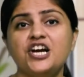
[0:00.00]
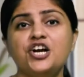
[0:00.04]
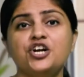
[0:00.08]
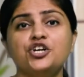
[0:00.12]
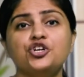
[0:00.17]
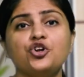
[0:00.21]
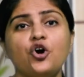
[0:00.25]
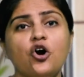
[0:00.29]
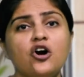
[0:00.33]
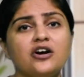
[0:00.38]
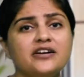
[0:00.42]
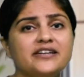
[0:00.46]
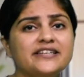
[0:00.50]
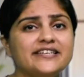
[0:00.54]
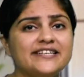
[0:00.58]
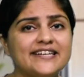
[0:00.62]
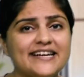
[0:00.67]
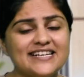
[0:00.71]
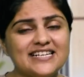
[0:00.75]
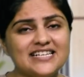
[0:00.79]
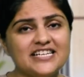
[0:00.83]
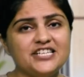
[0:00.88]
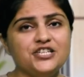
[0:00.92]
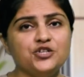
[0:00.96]
Talk
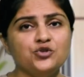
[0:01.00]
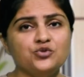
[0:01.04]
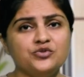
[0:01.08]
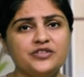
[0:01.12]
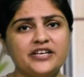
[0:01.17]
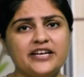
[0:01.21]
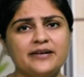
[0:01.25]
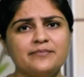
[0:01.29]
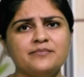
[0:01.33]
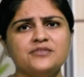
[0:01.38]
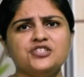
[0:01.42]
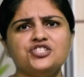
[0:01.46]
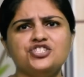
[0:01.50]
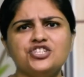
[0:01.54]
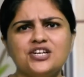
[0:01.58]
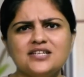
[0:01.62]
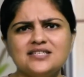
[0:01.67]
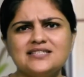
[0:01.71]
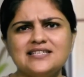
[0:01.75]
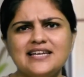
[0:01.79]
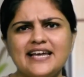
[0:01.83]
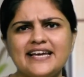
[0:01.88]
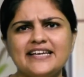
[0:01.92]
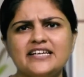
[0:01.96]
directly to them
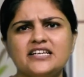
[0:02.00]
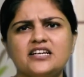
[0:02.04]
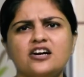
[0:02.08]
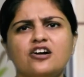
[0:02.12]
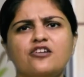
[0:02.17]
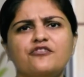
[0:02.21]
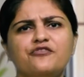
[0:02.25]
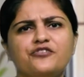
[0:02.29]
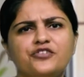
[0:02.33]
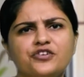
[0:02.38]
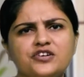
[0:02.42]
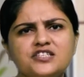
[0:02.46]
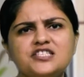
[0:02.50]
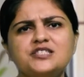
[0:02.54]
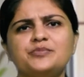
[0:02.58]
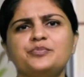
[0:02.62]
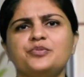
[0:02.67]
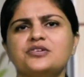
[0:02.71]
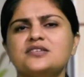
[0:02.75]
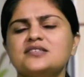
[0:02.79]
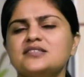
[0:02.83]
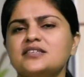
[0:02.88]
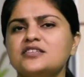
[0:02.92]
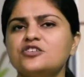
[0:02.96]
just like a first
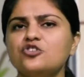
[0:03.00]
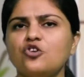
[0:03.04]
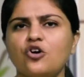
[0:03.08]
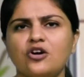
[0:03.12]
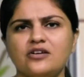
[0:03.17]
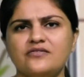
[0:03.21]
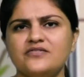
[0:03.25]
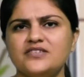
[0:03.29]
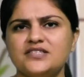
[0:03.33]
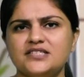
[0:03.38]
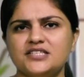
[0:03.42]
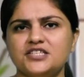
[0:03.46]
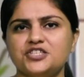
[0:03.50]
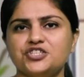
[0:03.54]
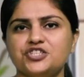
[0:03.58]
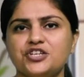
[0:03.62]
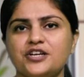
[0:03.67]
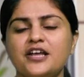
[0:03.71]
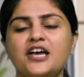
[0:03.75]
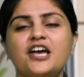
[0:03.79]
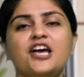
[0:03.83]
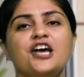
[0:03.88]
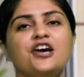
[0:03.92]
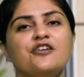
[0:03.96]
person conversation.
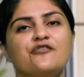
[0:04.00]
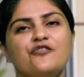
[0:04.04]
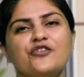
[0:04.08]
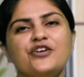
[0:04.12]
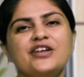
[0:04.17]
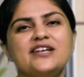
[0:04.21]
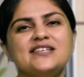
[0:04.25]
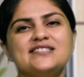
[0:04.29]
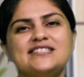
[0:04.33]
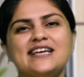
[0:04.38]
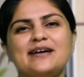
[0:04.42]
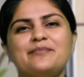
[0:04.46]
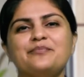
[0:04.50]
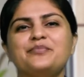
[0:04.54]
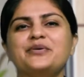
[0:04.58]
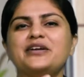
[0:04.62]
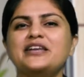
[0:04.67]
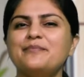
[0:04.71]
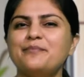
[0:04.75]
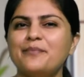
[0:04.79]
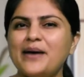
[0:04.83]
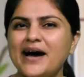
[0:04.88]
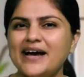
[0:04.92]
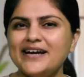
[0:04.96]
For example,
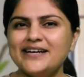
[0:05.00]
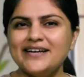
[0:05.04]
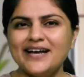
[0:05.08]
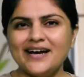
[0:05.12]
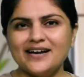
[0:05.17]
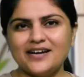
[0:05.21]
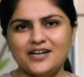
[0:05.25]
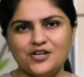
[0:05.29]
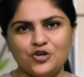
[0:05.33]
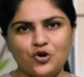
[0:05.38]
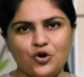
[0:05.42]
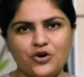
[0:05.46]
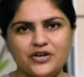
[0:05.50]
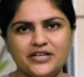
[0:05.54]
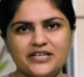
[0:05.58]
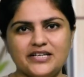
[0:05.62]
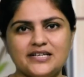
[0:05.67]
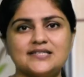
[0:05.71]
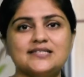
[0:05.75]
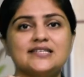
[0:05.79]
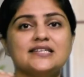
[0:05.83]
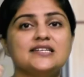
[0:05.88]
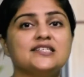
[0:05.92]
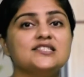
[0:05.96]
my target
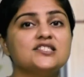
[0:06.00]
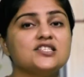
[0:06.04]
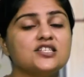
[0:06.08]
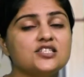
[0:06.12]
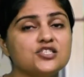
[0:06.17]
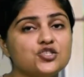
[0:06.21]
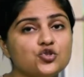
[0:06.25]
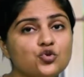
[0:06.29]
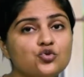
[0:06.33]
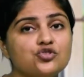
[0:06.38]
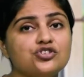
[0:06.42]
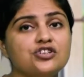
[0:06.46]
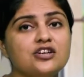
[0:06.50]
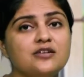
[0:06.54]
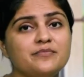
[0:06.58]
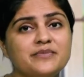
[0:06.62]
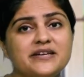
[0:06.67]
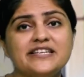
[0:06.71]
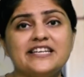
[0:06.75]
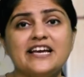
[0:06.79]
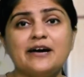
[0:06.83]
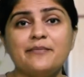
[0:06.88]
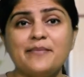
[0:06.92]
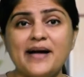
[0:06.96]
audience is a social
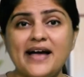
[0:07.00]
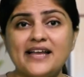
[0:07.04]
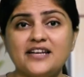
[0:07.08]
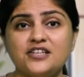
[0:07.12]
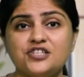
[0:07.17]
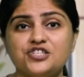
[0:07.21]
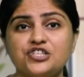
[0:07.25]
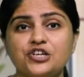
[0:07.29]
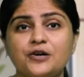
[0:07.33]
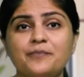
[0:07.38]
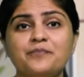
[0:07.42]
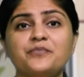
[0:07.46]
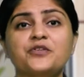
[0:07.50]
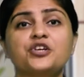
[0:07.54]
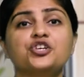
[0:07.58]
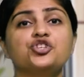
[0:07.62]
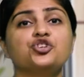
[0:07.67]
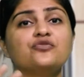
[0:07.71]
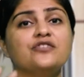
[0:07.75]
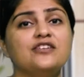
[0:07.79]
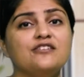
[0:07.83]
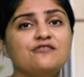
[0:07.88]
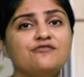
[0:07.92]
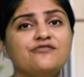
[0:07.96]
media manager. You
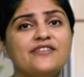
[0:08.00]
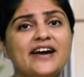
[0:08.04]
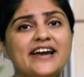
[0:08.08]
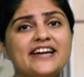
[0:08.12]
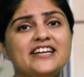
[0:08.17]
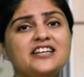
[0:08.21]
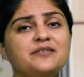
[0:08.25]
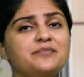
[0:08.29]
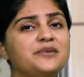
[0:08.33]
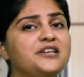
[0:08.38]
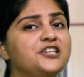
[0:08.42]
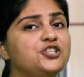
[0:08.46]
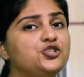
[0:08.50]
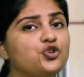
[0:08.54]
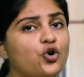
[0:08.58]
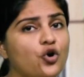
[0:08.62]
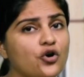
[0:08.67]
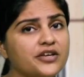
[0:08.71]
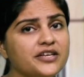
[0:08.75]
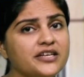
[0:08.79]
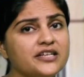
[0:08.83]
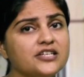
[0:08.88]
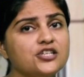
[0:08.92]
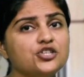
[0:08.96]
will find me
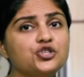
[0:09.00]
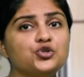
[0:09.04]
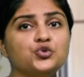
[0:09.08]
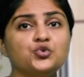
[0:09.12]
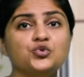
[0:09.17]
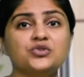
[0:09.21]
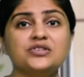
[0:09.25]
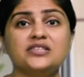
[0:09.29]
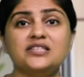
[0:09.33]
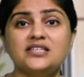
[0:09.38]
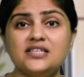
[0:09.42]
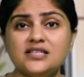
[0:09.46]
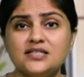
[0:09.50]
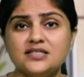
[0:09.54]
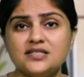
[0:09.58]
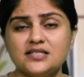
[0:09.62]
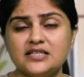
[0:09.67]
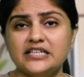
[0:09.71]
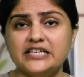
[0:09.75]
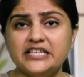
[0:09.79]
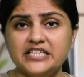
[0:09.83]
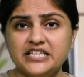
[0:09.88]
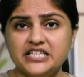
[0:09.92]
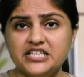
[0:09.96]
talking to this
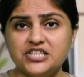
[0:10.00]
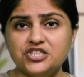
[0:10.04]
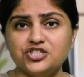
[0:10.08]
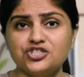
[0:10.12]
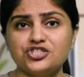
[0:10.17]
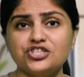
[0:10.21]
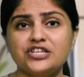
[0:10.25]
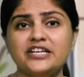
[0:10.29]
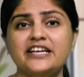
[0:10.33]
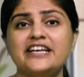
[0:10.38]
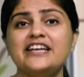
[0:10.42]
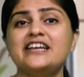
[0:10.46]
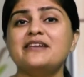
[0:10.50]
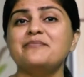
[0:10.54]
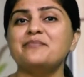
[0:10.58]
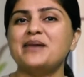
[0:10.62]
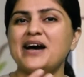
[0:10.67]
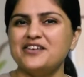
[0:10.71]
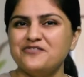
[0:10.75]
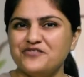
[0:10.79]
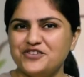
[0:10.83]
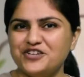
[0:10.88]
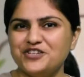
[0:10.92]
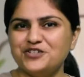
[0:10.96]
niche in
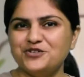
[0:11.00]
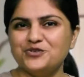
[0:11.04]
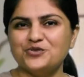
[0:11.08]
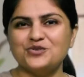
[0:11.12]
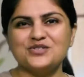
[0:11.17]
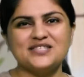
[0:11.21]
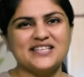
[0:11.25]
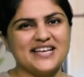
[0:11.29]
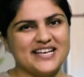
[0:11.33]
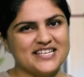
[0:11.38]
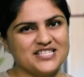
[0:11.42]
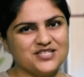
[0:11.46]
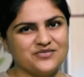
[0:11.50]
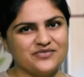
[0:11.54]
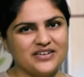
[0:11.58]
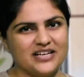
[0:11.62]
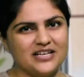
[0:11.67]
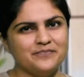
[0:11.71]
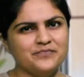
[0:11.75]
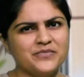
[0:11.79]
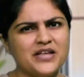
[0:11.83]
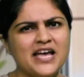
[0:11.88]
my videos as well.